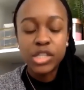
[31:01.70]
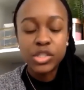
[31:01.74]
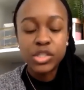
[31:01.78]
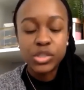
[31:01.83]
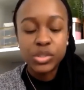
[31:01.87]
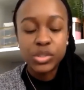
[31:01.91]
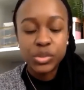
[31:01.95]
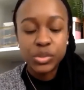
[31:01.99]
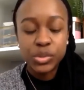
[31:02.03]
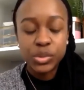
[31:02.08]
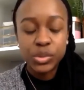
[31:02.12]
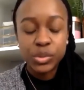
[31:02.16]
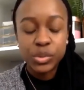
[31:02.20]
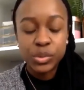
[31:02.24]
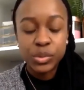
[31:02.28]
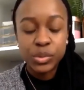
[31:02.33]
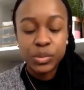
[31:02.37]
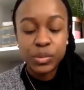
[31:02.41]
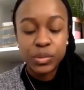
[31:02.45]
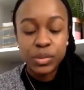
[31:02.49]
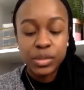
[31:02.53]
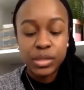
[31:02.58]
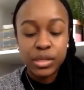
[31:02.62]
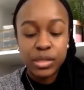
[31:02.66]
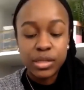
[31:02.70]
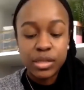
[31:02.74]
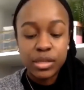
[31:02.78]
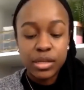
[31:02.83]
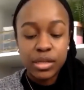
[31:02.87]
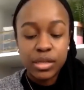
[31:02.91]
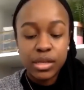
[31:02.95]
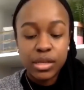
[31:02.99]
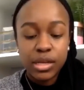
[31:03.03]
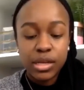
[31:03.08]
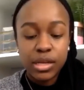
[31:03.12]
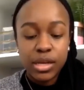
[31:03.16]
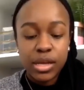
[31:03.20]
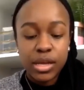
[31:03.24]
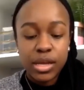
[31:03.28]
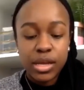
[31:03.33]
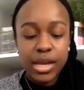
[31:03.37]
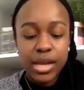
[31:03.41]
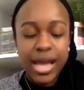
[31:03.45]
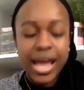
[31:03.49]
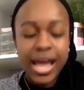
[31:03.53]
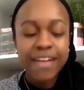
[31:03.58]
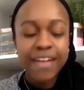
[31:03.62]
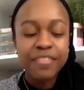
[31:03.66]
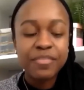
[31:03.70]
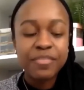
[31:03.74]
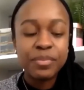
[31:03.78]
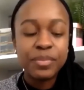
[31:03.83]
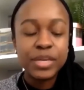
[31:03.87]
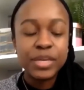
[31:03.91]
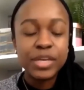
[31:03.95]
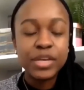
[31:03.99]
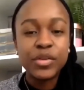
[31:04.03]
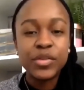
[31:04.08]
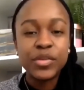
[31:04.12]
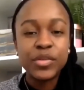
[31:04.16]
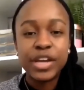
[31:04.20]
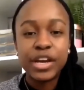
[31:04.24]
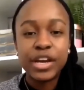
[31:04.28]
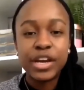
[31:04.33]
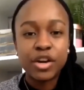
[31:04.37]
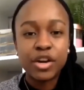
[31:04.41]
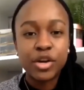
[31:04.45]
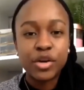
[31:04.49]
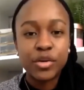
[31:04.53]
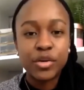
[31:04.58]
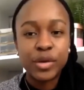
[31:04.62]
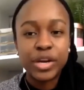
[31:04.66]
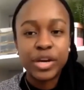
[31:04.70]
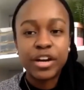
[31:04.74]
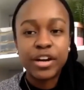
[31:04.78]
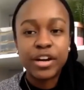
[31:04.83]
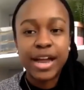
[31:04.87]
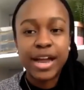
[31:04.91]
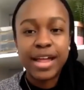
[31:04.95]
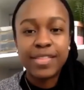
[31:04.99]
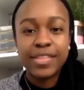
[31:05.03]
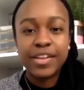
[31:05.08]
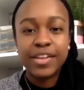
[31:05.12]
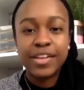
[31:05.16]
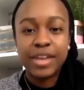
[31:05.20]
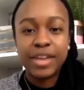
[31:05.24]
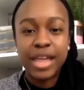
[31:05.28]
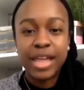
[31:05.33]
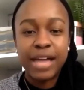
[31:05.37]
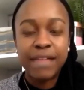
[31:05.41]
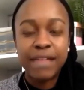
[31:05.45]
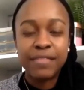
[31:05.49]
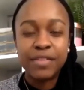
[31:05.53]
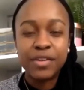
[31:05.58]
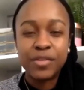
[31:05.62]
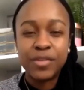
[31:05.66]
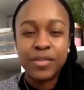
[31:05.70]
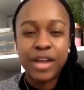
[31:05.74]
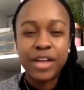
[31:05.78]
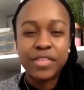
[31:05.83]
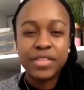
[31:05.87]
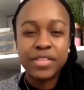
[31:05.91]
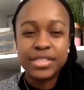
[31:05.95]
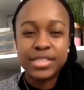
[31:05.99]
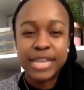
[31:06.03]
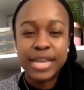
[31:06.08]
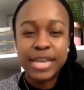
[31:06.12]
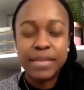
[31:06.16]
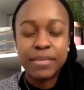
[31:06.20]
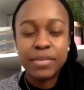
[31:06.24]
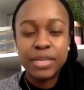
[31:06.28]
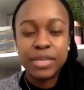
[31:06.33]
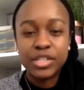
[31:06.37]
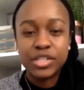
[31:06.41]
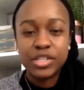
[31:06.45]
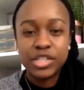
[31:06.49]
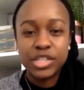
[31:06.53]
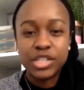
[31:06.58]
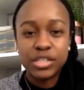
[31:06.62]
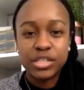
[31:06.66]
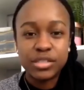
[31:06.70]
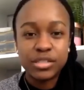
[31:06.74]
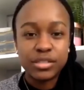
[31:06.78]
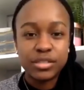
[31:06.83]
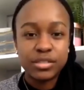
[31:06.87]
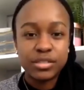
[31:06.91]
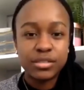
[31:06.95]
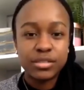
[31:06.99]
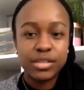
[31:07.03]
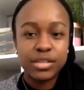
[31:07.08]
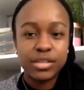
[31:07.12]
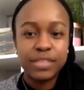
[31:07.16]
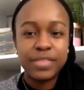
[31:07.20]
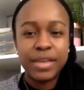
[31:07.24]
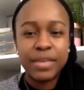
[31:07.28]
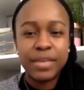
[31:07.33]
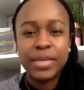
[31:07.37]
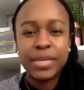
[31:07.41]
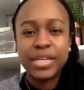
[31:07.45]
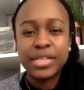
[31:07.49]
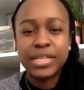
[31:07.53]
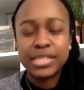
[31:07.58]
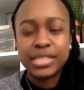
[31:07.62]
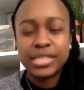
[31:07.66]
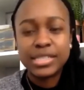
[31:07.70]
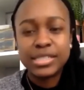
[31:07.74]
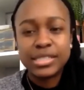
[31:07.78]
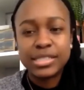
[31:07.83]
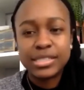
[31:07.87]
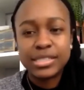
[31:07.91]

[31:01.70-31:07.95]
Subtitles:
to kind of build their career and their life around the same mission, if that makes sense?